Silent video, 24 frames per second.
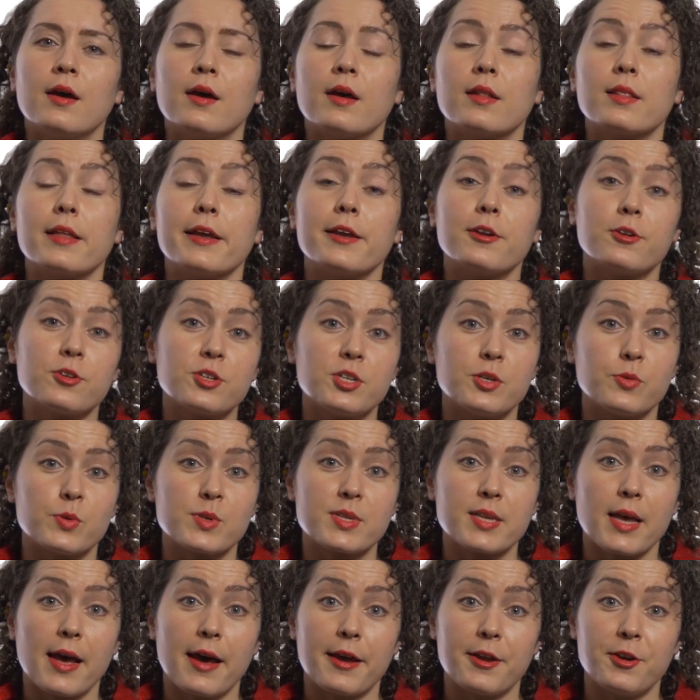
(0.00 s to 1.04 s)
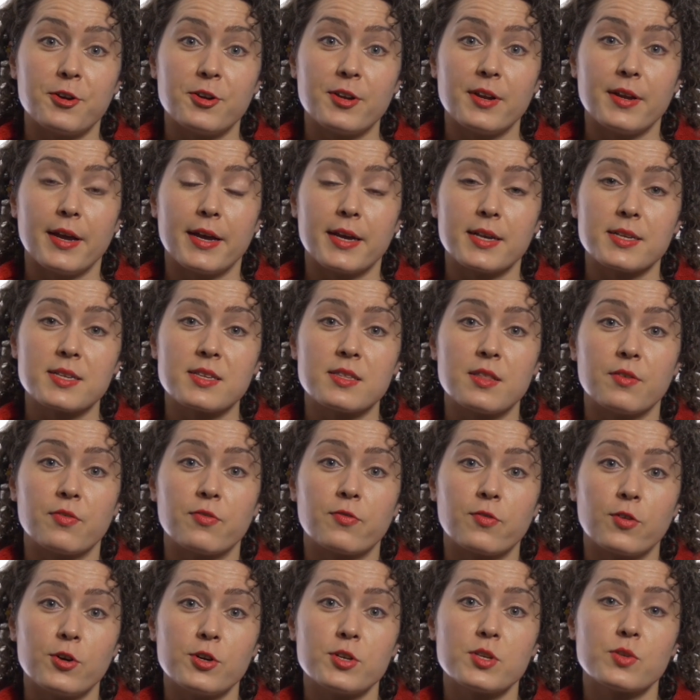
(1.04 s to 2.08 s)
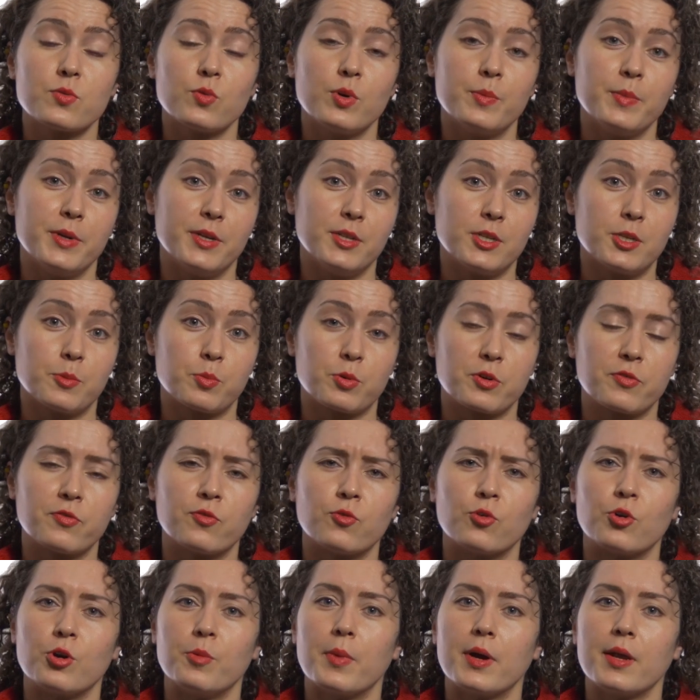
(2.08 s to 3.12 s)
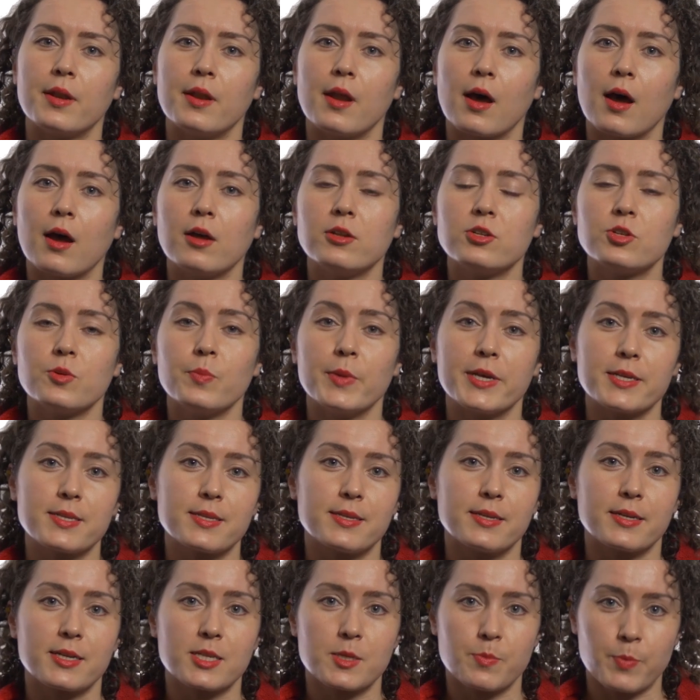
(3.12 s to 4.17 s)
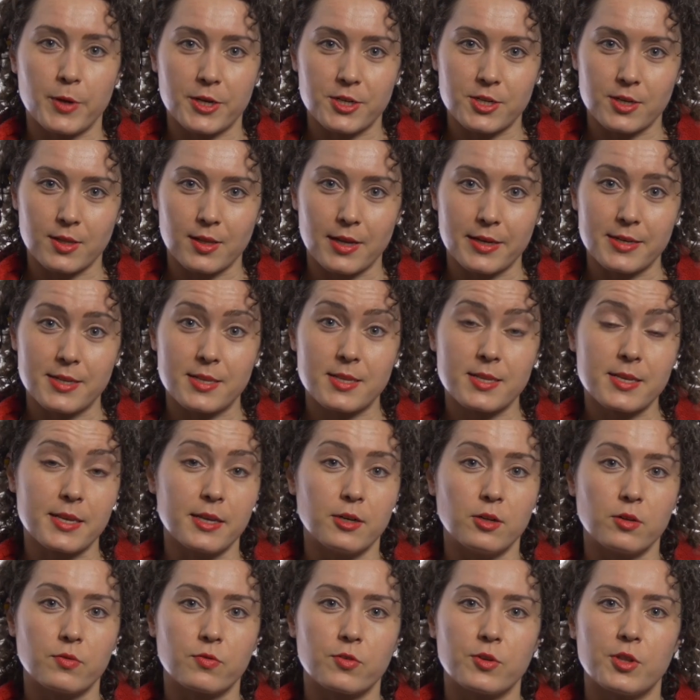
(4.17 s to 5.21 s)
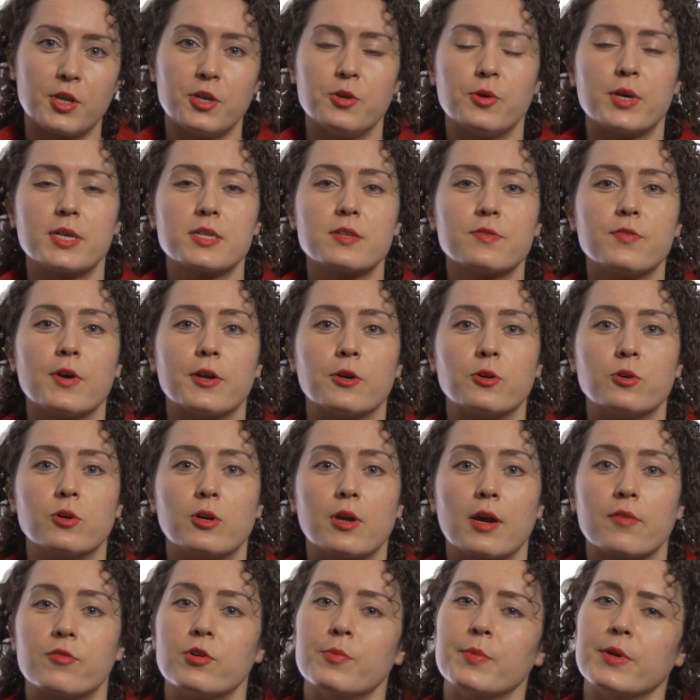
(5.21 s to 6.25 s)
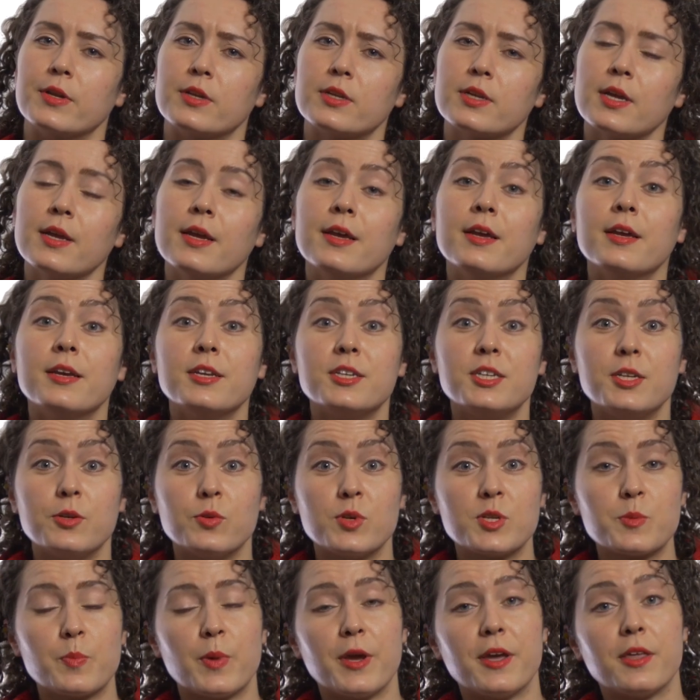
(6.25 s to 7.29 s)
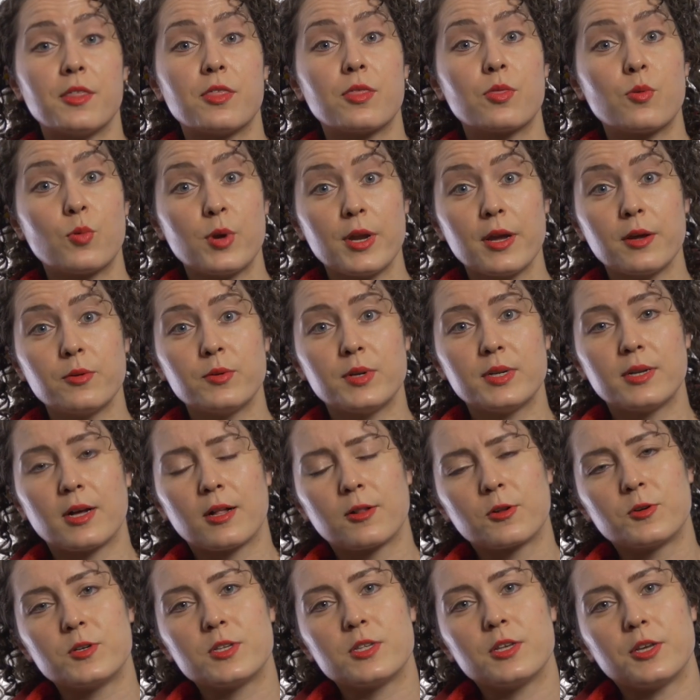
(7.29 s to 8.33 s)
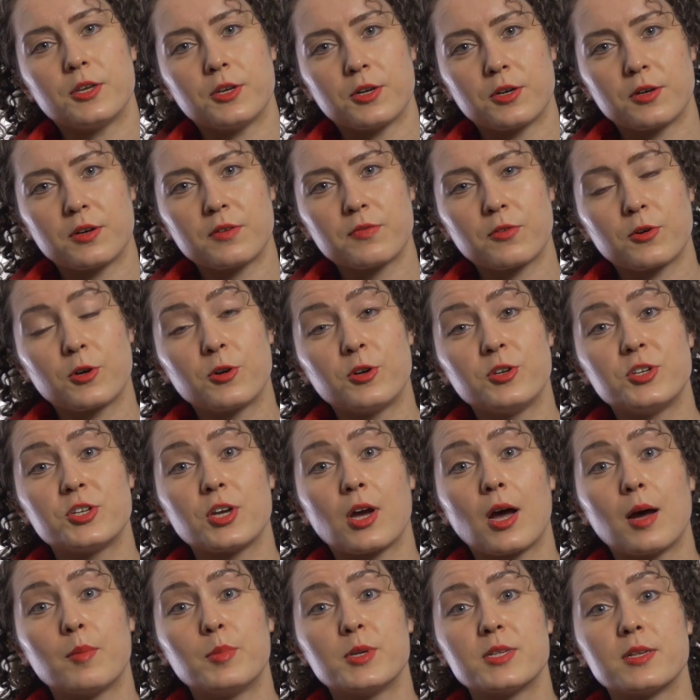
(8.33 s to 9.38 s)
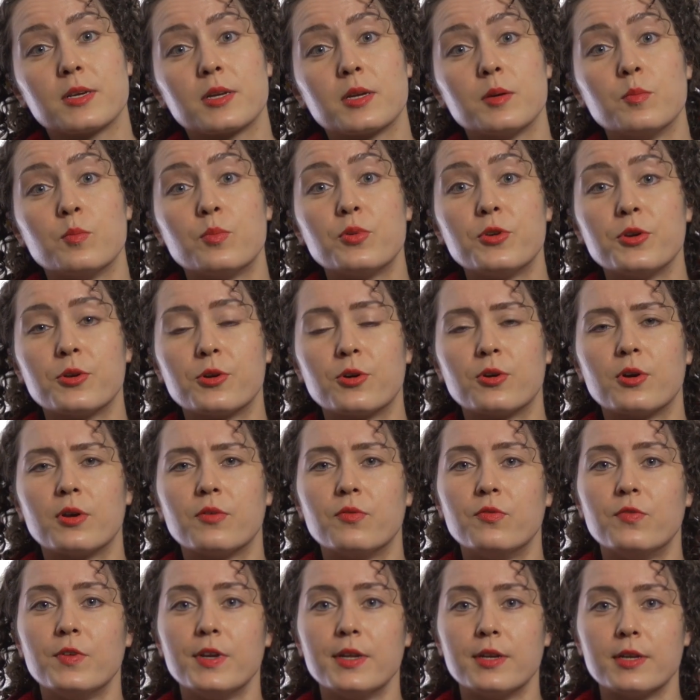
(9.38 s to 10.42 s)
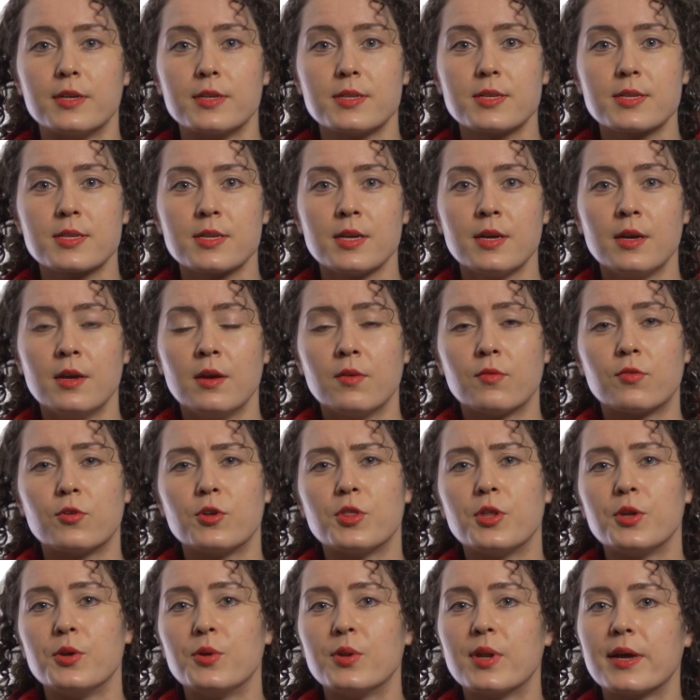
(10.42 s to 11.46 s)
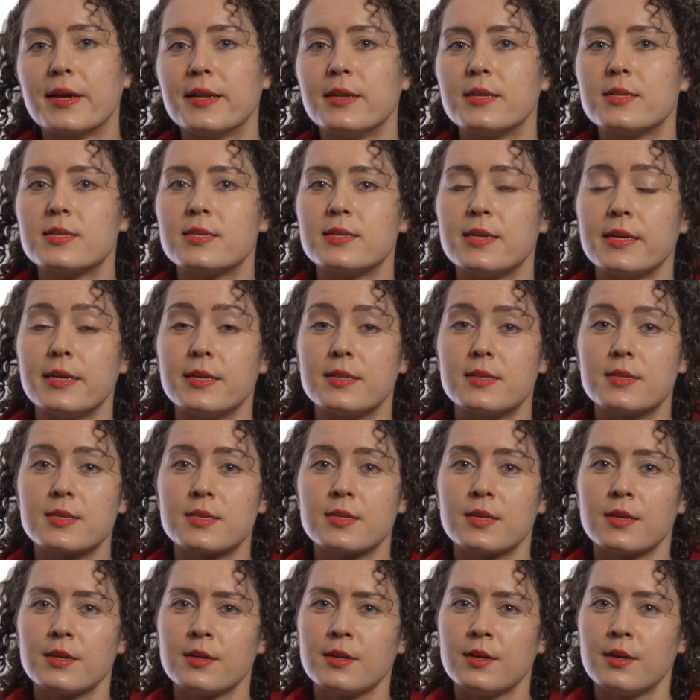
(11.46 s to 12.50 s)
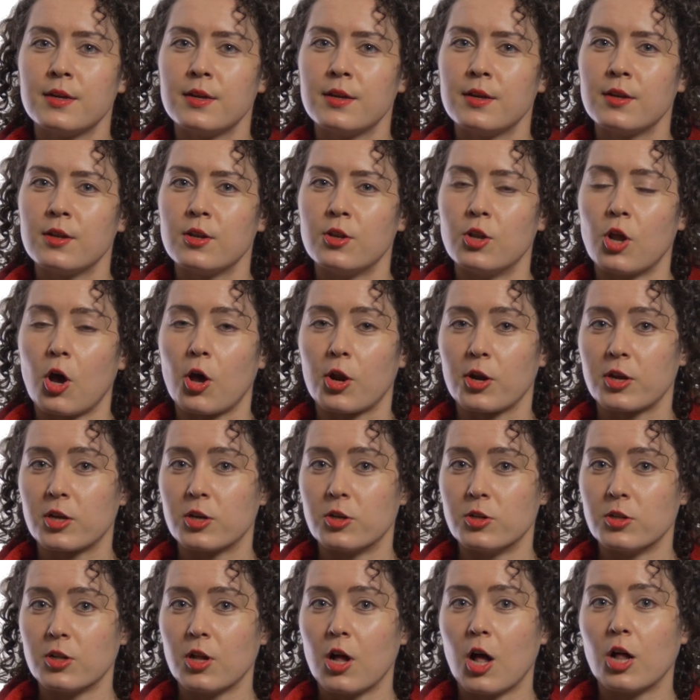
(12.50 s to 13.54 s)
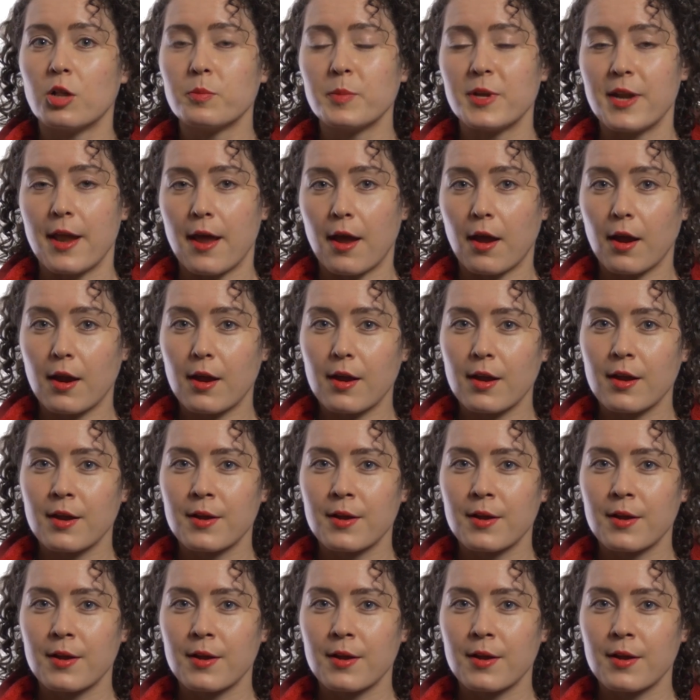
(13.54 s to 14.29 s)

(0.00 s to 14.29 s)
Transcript: Later, she was hired as the first woman to perform a non domestic specialized skill for the U.S. federal government. She was paid $300 a year for her job as a computer of Venus for the United States Nautical Almanac.